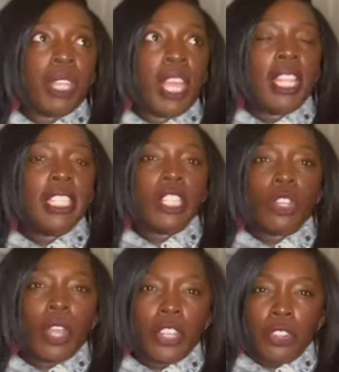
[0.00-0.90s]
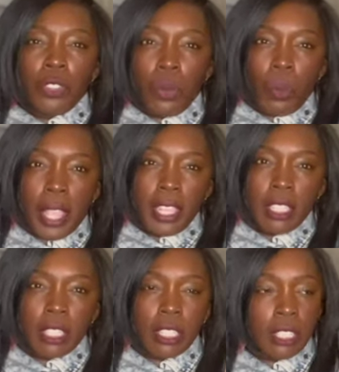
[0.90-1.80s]
a little under the
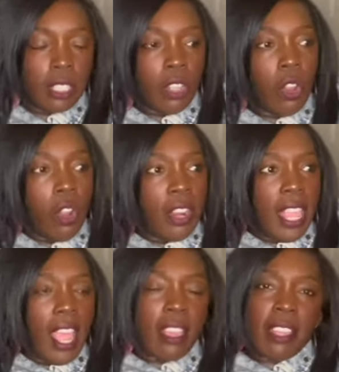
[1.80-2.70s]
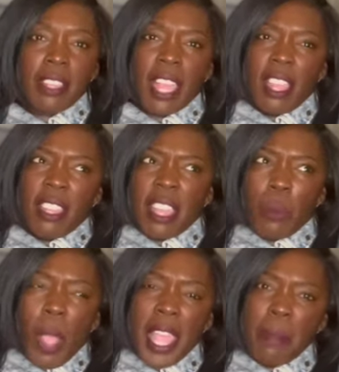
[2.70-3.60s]
waist or yeah,
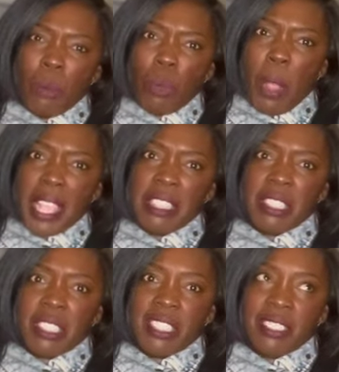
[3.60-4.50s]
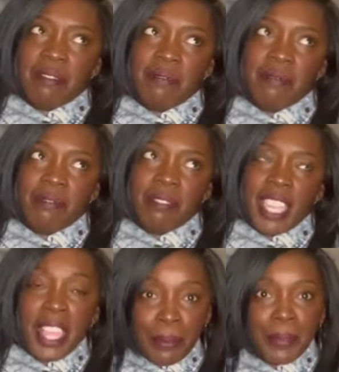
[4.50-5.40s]
hip waist,
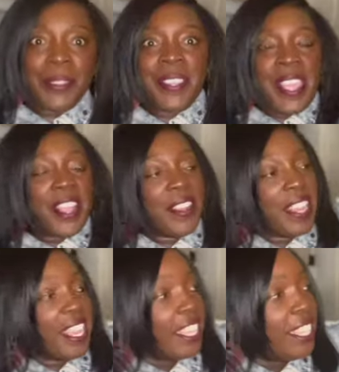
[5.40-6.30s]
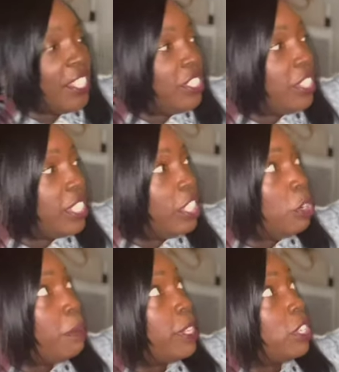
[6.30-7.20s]
hip area. So it's a little
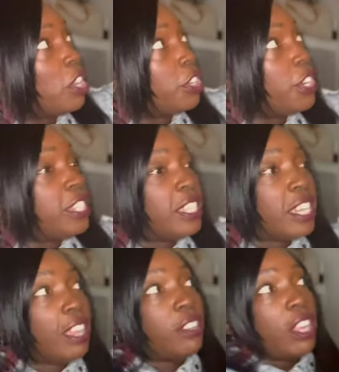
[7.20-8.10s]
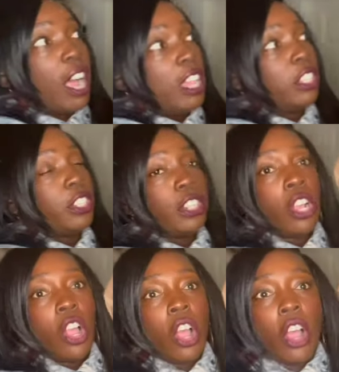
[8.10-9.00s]
bit longer. It doesn't have a collar
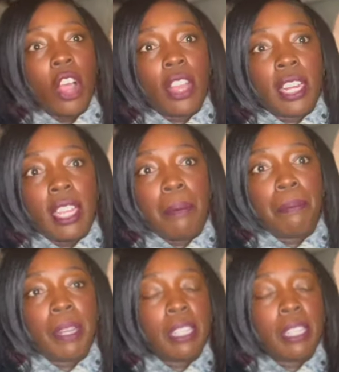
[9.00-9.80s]
on it, but it's